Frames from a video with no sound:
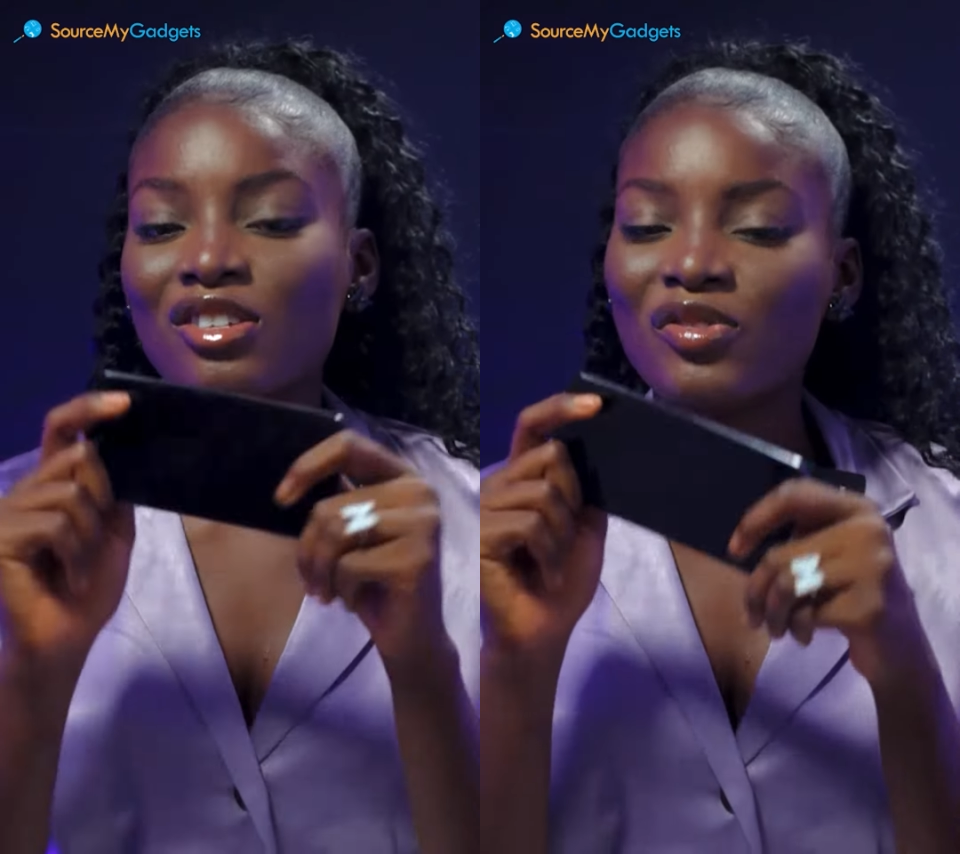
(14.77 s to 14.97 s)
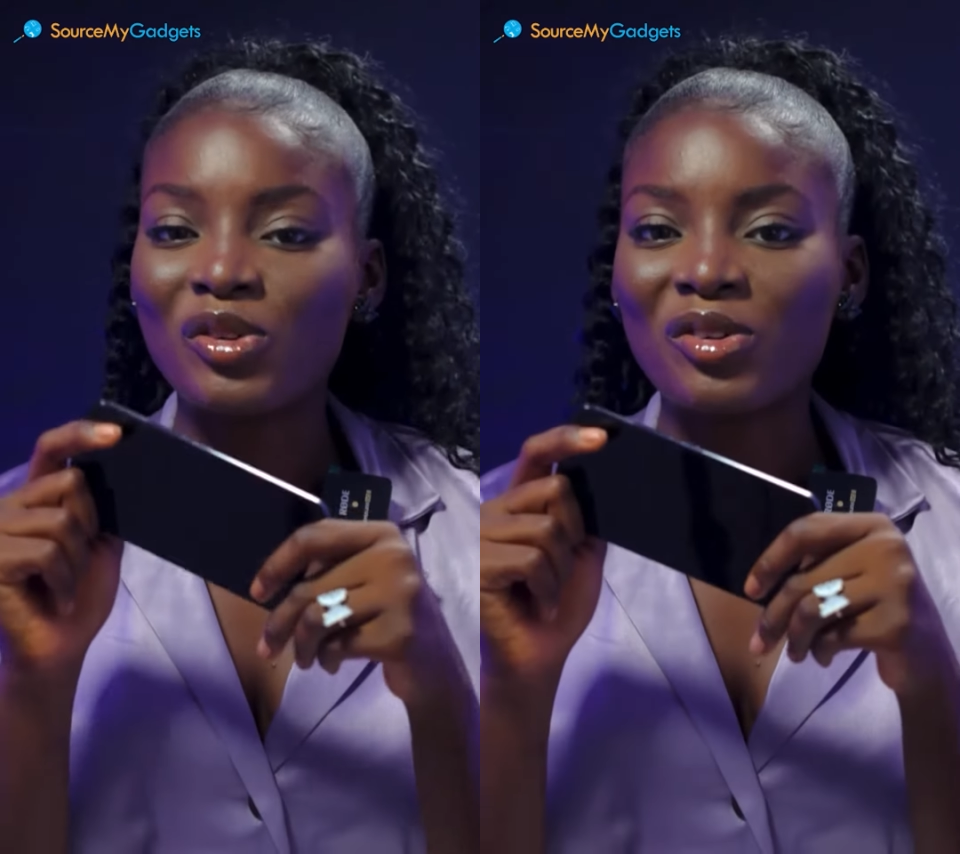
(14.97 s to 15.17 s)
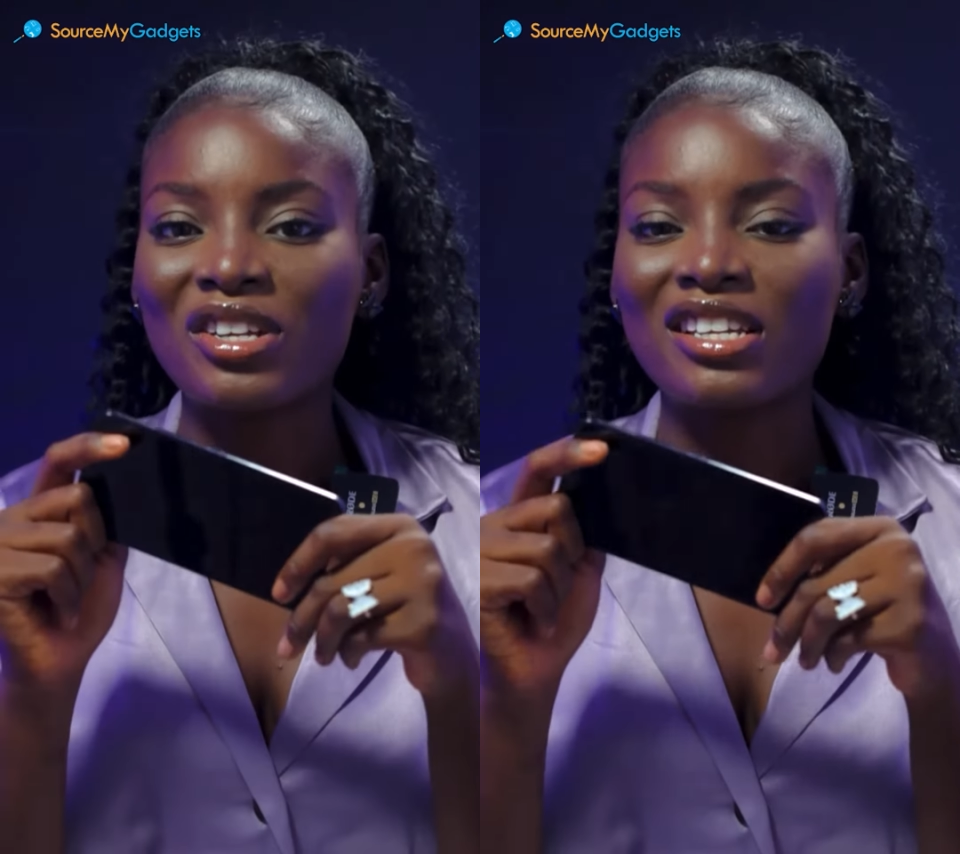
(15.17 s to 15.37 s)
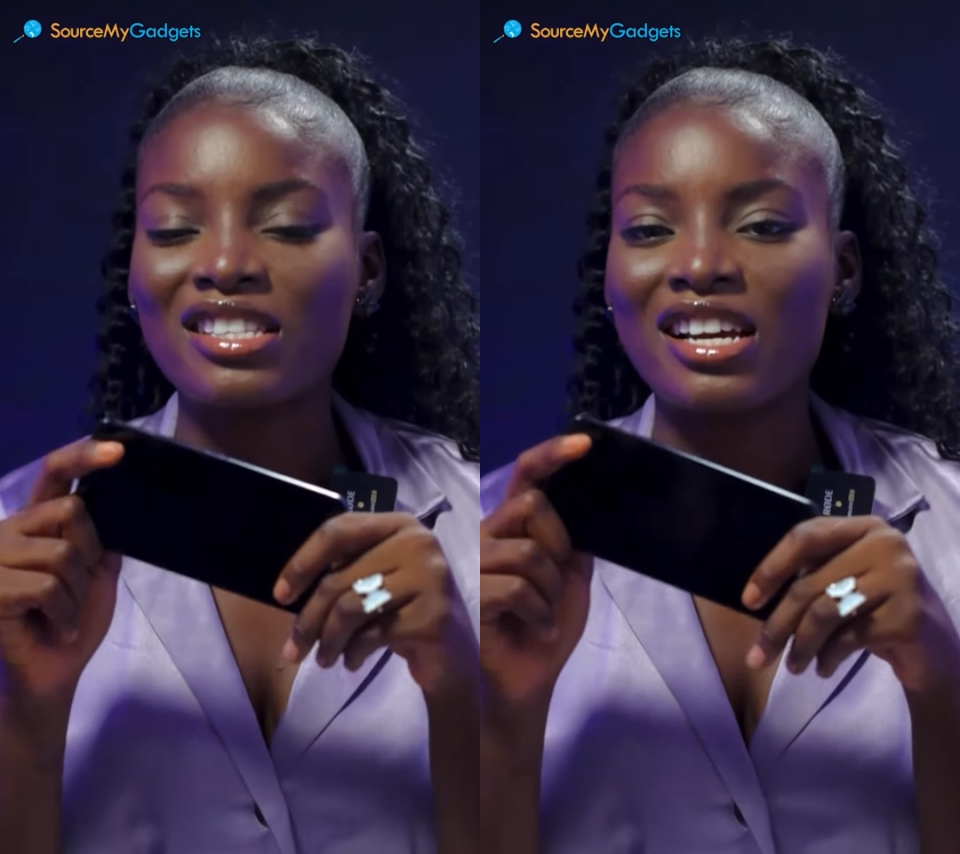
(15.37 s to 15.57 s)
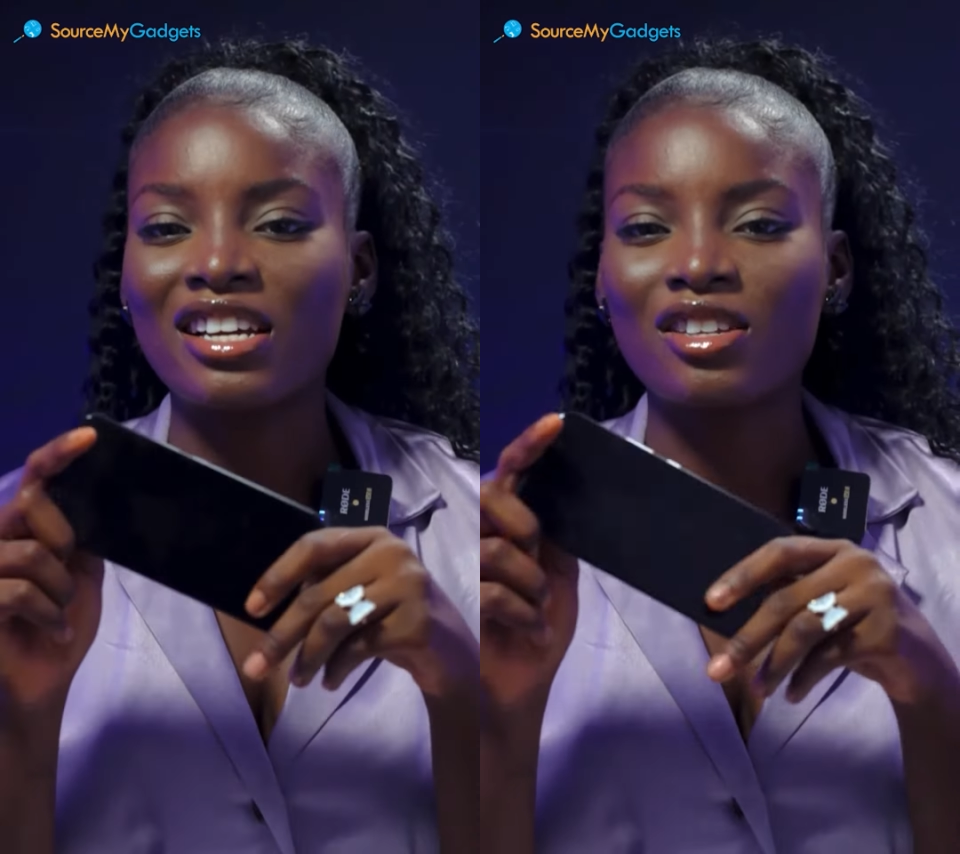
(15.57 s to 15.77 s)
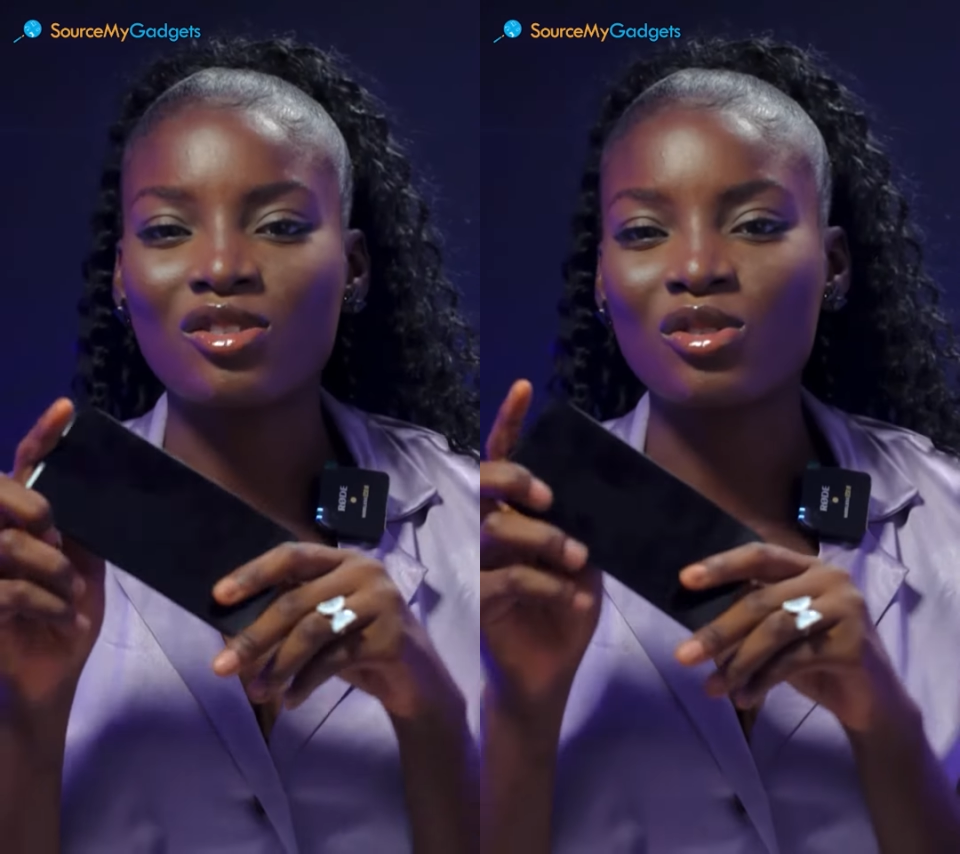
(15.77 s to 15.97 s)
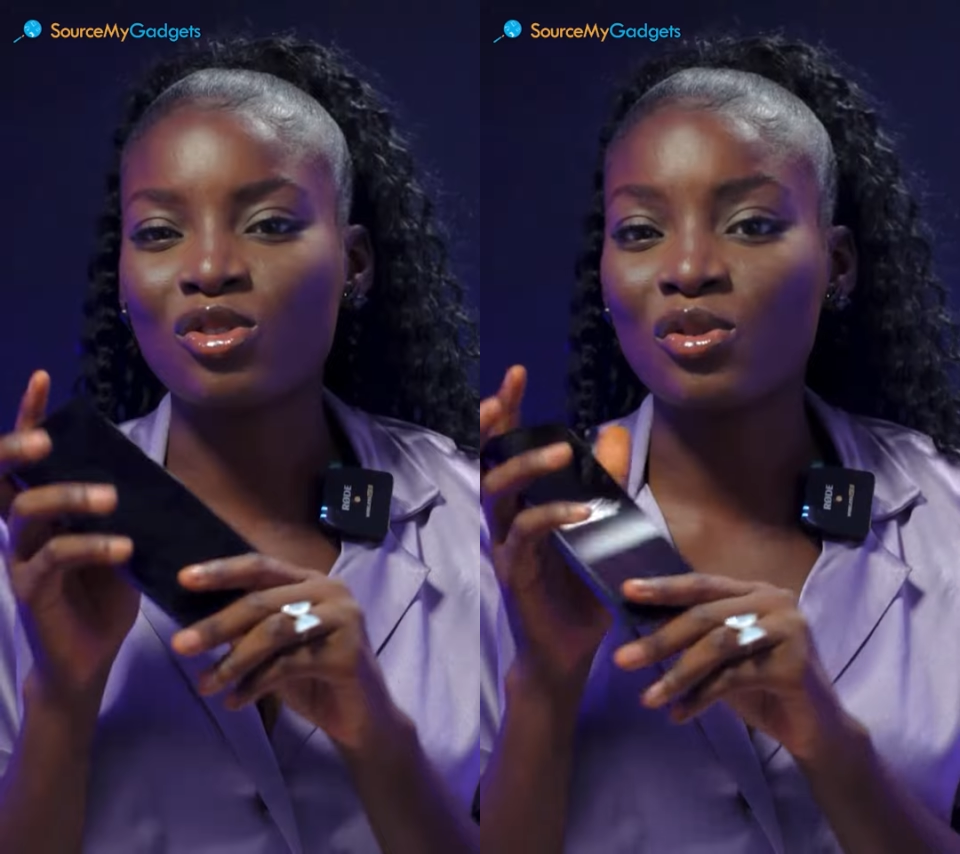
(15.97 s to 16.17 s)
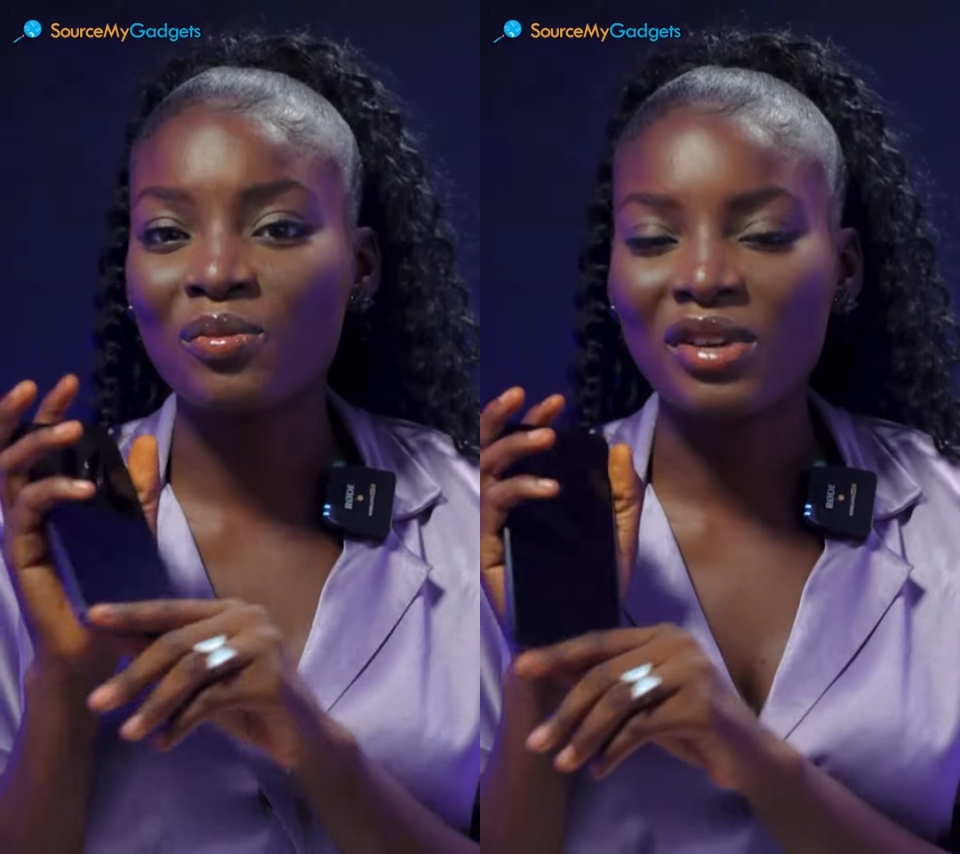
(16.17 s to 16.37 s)
this phone is that it's
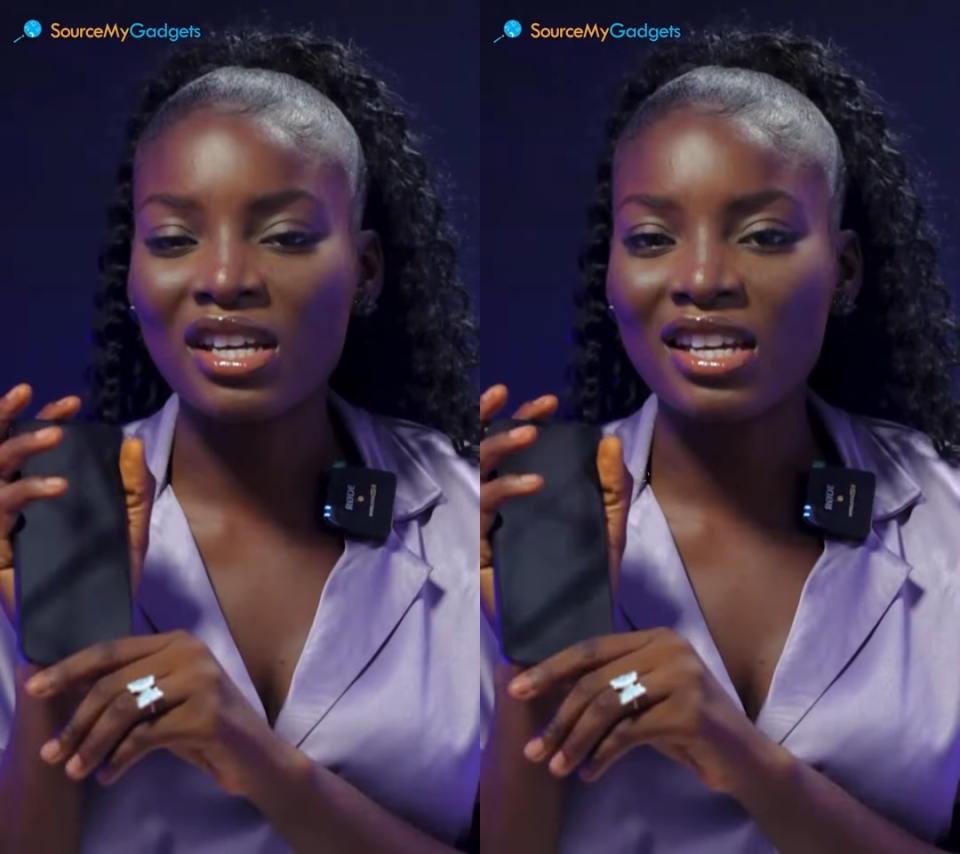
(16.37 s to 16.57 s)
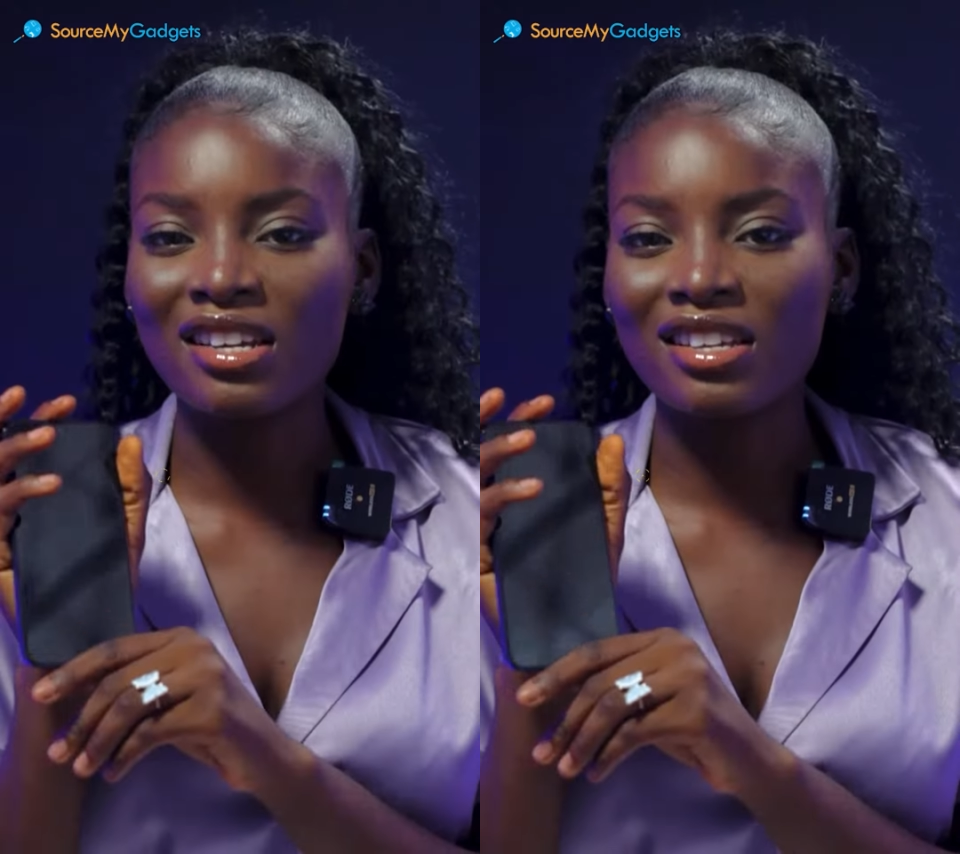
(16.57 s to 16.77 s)
not too big.